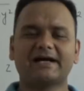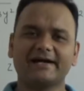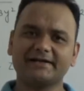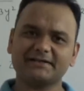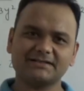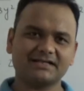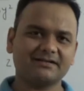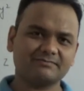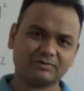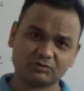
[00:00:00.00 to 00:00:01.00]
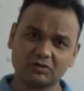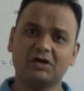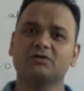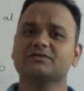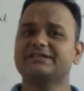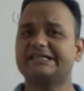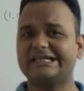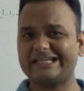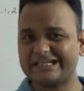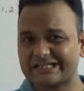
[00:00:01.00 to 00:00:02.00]
IITJAM
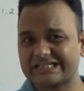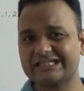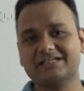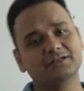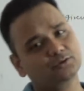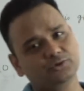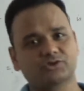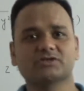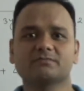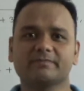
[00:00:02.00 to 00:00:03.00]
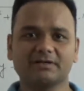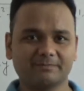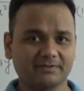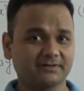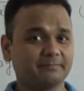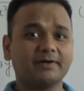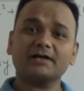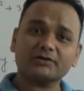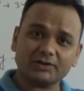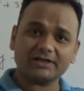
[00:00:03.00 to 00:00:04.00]
2018 question paper,
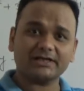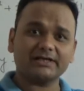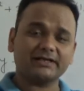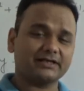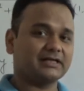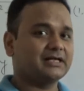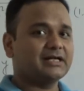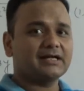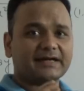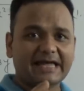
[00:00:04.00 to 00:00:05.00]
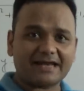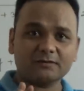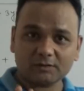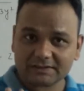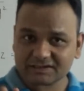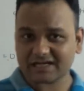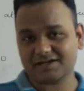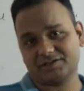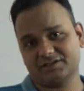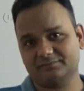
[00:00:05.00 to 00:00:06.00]
particularly in calculus
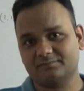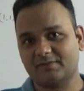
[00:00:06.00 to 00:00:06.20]
section.